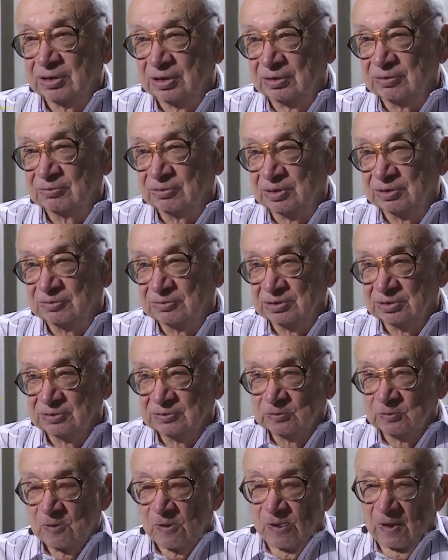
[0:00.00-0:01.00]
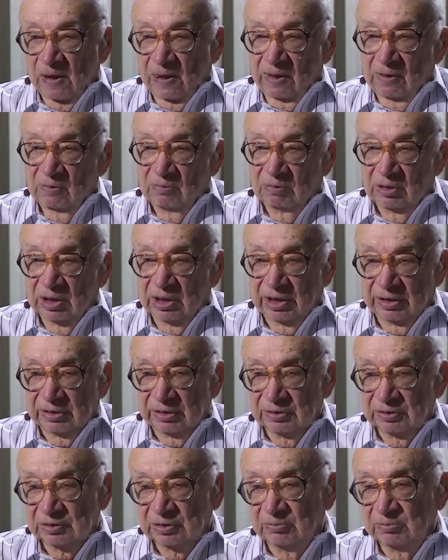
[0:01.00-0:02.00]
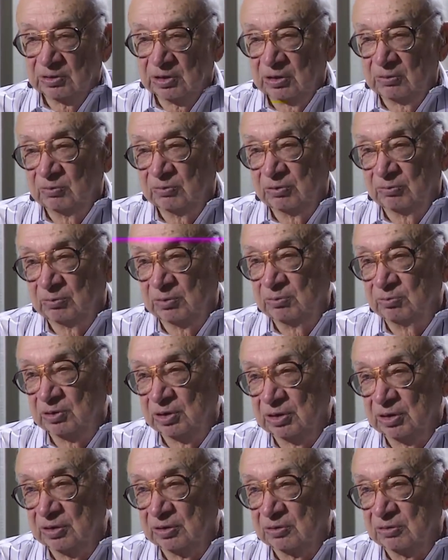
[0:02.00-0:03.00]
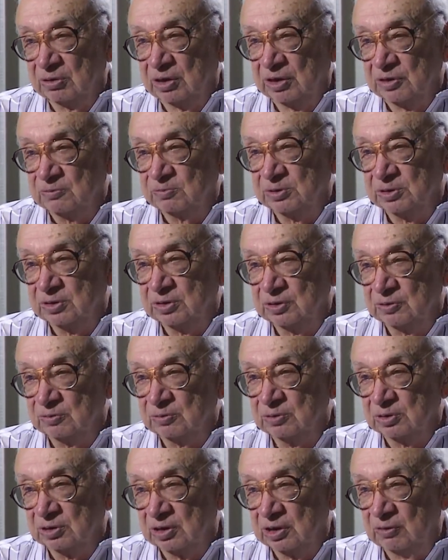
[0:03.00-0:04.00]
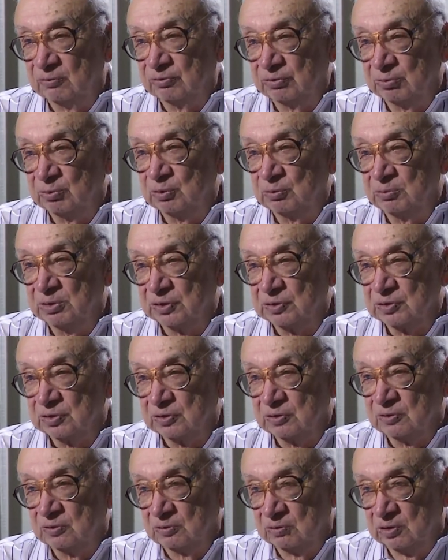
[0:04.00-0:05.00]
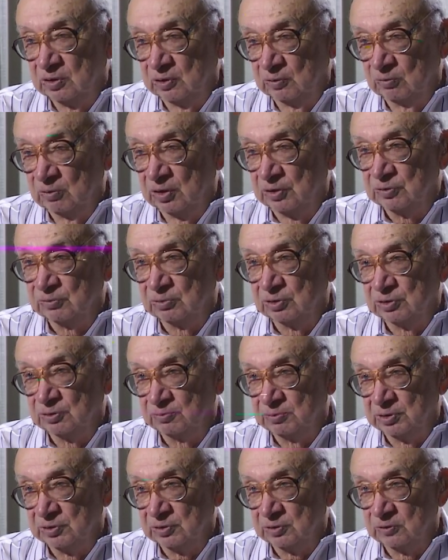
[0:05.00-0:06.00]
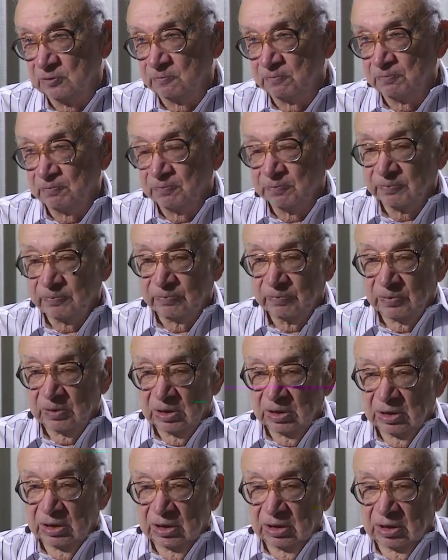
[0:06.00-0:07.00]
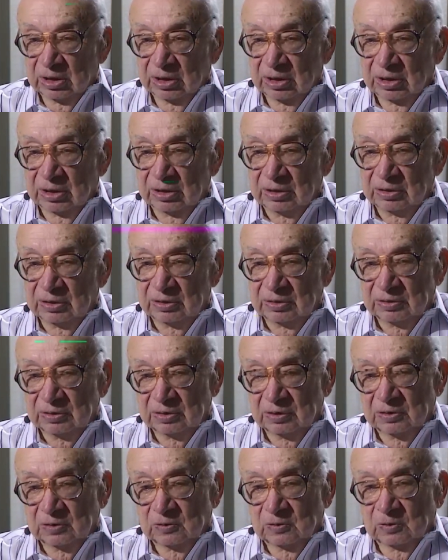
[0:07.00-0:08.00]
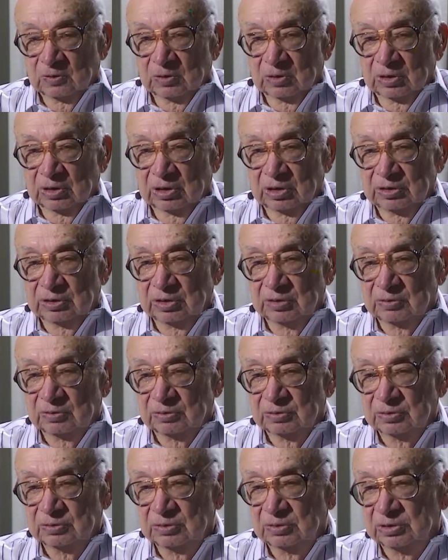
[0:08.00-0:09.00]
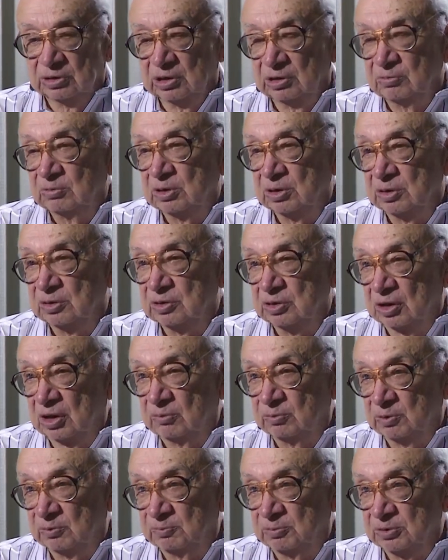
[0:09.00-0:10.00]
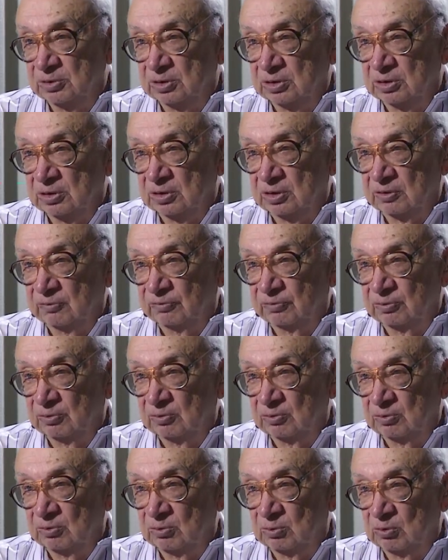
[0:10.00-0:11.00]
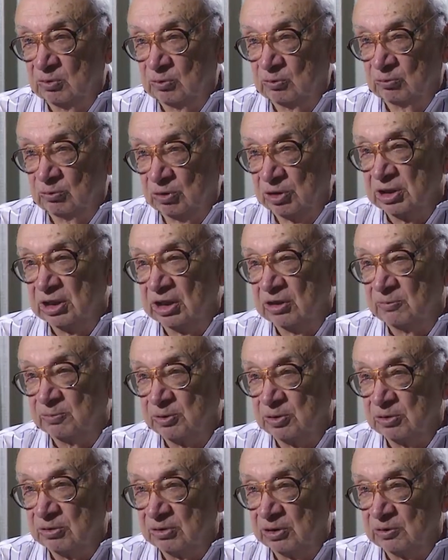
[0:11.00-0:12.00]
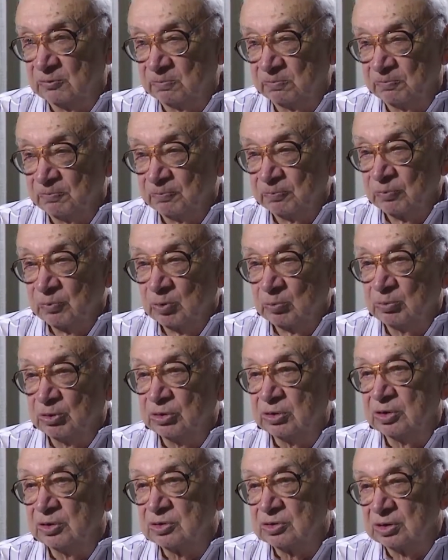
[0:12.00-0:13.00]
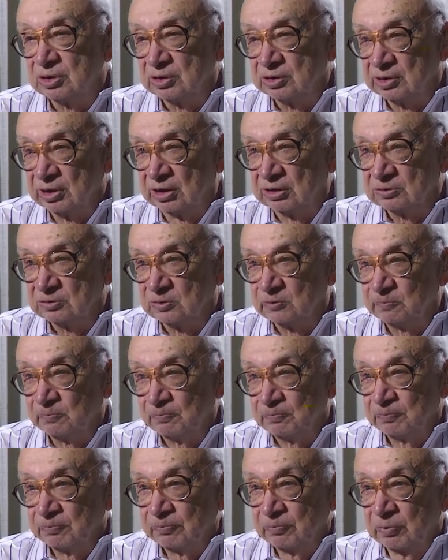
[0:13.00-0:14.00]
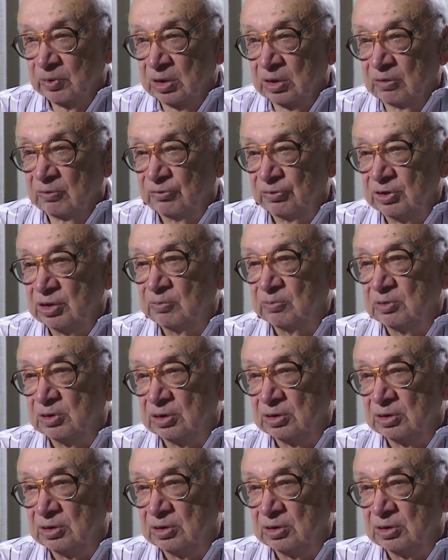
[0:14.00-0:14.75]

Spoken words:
Yeah, Roswell. Well, I think some came from maybe another crash, but these came from New Mexico and Roswell especially. And General Trudeau gave me the job of working out a program, put these things out, feed them to